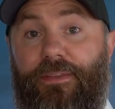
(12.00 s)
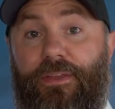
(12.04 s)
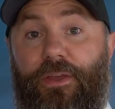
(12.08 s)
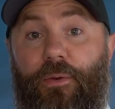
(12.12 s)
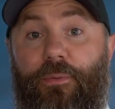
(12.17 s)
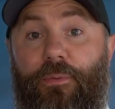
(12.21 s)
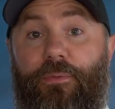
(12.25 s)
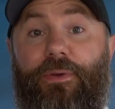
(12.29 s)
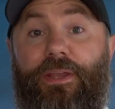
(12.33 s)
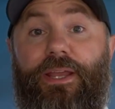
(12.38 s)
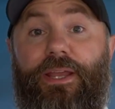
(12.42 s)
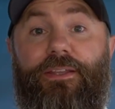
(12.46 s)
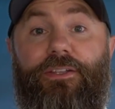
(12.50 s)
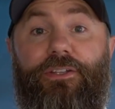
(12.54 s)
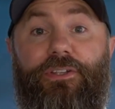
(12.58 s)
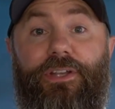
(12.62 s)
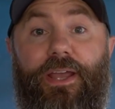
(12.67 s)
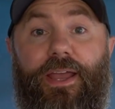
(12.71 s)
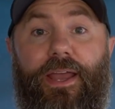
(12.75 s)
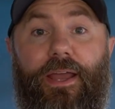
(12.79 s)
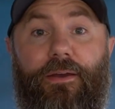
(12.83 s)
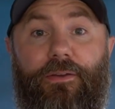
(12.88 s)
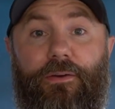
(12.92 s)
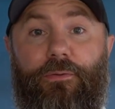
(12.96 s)
Don't forget to
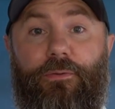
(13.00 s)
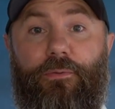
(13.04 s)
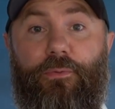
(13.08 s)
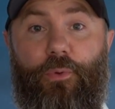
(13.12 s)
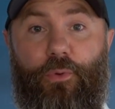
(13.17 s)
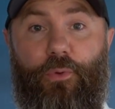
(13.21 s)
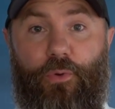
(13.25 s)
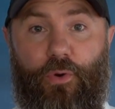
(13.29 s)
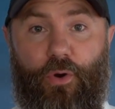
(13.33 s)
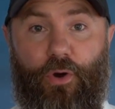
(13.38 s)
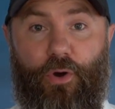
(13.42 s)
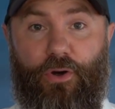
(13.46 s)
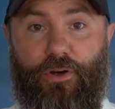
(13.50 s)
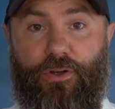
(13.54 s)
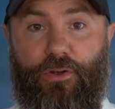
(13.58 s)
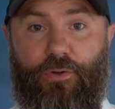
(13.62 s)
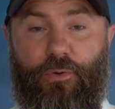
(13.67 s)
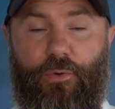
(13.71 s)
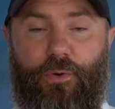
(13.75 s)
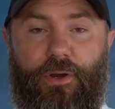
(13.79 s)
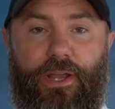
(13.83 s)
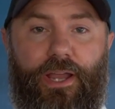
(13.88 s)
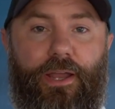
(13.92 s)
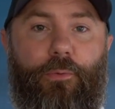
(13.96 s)
check out the full
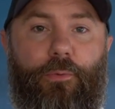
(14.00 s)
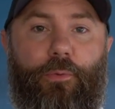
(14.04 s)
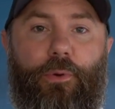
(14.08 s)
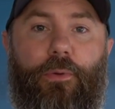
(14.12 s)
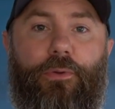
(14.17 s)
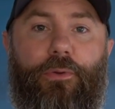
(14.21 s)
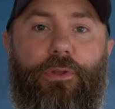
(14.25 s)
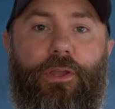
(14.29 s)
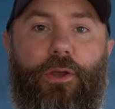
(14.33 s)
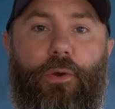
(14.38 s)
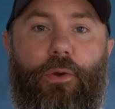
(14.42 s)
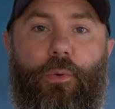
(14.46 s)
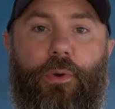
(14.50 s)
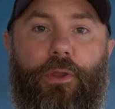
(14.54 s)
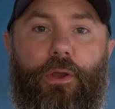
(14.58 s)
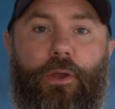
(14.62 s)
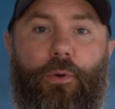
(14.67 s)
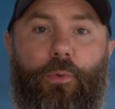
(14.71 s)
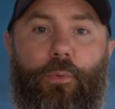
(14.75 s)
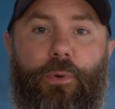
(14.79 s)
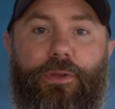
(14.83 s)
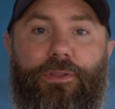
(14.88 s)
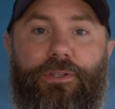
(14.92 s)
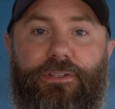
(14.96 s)
article I wrote to go
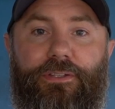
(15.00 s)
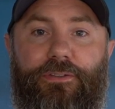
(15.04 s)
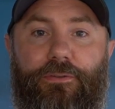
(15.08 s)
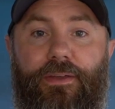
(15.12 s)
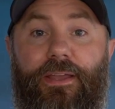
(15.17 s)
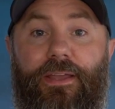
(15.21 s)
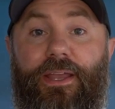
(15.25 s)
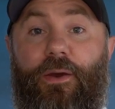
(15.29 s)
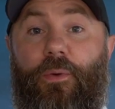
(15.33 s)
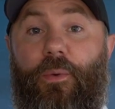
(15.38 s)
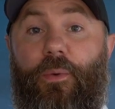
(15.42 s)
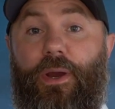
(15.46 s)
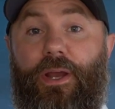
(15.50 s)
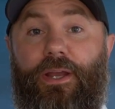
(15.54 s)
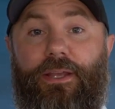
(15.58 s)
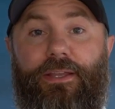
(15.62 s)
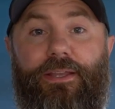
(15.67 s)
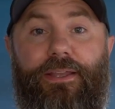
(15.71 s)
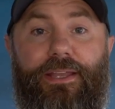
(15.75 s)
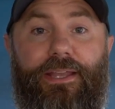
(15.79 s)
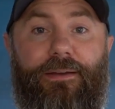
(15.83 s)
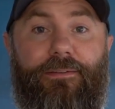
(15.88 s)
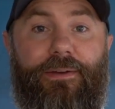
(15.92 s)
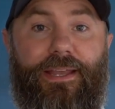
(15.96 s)
along with this video on
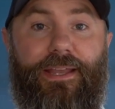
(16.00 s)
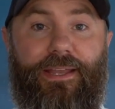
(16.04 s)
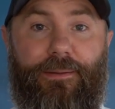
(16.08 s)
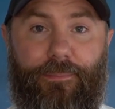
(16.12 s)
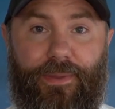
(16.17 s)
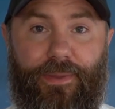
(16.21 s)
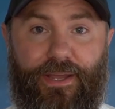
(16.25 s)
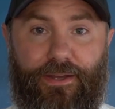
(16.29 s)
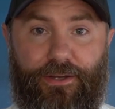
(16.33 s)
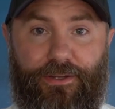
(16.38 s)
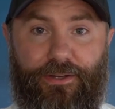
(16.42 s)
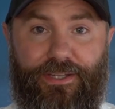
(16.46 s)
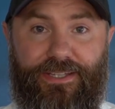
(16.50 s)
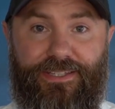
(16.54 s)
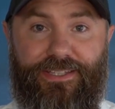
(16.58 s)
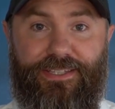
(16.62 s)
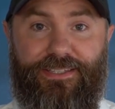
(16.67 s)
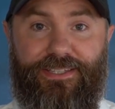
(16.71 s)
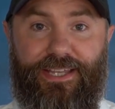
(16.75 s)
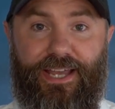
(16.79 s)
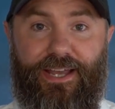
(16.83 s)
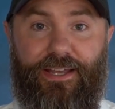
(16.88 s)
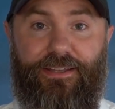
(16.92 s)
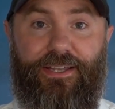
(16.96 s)

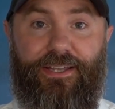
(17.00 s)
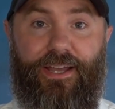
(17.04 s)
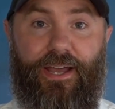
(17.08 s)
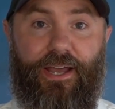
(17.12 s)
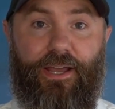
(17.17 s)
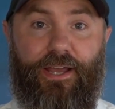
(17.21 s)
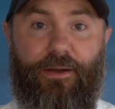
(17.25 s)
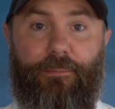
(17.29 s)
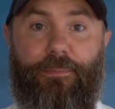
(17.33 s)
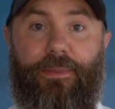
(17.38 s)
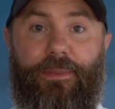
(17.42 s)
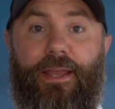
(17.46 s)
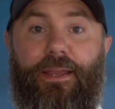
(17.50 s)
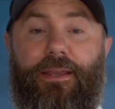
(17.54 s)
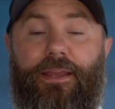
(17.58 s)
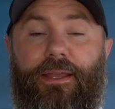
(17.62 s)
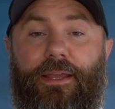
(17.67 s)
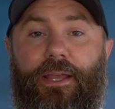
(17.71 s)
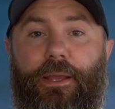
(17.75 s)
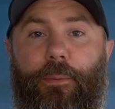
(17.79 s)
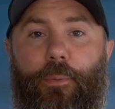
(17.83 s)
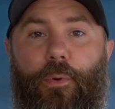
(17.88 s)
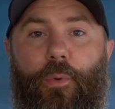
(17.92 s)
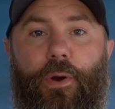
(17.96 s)
LivingInMaryland.com, the
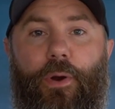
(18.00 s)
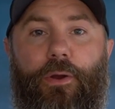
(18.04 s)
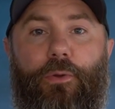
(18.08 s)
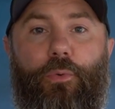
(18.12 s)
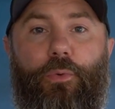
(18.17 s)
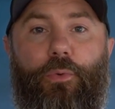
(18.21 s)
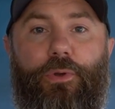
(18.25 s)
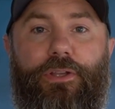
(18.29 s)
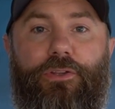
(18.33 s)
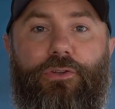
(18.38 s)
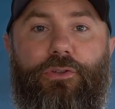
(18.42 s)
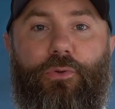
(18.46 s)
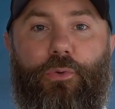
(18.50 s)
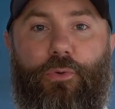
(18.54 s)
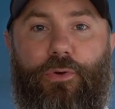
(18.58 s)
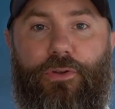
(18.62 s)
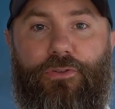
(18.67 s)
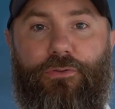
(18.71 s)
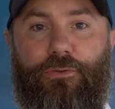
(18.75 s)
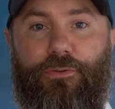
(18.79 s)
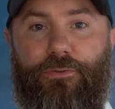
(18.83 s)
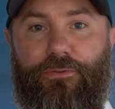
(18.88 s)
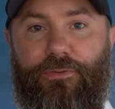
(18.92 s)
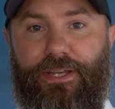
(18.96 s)
#1 resource
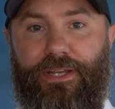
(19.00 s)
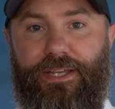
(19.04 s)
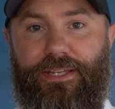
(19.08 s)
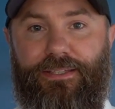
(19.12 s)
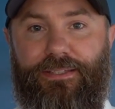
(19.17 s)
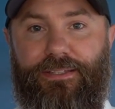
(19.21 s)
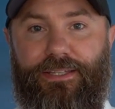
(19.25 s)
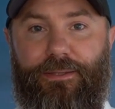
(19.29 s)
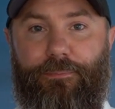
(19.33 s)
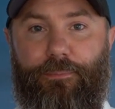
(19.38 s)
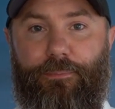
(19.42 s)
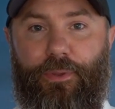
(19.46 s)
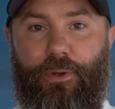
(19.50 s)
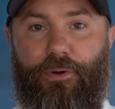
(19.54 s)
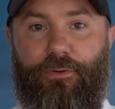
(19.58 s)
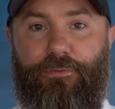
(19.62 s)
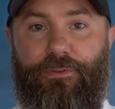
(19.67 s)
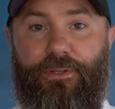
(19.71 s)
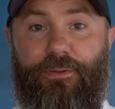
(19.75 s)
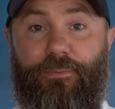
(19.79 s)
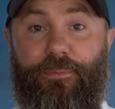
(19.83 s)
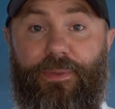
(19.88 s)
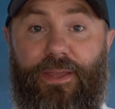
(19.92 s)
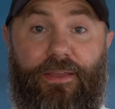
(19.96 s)
for finding the
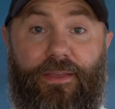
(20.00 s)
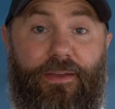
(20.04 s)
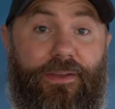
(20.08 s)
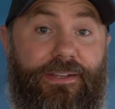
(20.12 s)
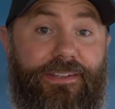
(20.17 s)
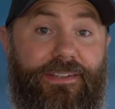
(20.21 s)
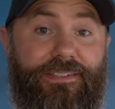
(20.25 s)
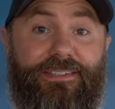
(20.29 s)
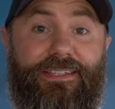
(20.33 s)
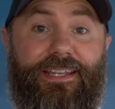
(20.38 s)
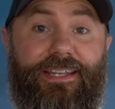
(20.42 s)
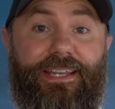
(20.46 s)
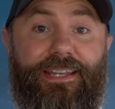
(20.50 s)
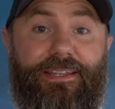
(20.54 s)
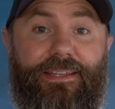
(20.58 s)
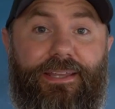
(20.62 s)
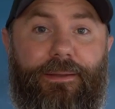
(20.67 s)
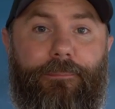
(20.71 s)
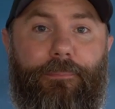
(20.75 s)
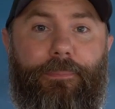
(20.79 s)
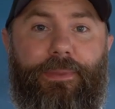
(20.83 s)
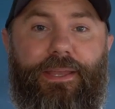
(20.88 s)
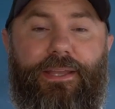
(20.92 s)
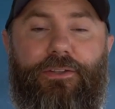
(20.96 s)
perfect Maryland city
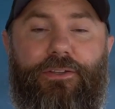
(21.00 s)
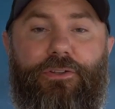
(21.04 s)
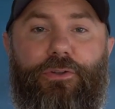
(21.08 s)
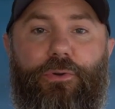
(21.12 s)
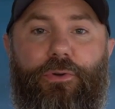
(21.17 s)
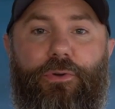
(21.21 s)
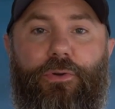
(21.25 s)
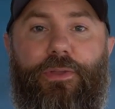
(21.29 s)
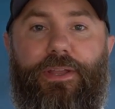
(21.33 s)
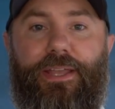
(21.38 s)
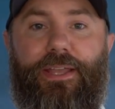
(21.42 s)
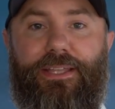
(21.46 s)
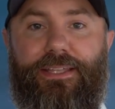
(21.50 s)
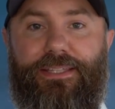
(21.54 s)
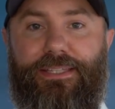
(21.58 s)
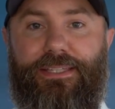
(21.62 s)
that meets your unique